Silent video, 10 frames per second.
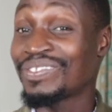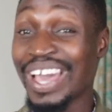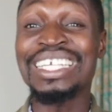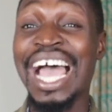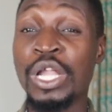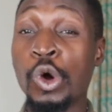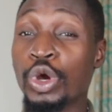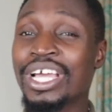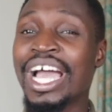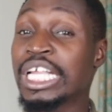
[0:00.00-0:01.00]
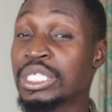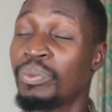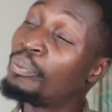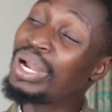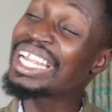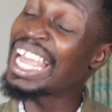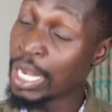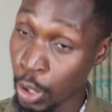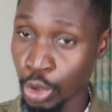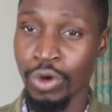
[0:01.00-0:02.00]
That alone can bring a
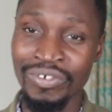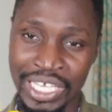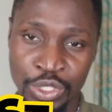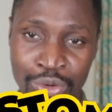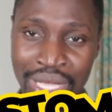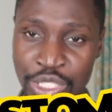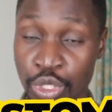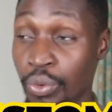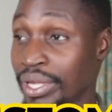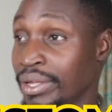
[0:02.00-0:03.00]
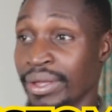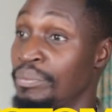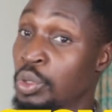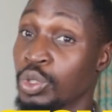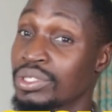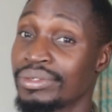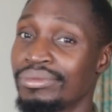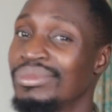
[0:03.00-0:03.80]
lot of customers your way because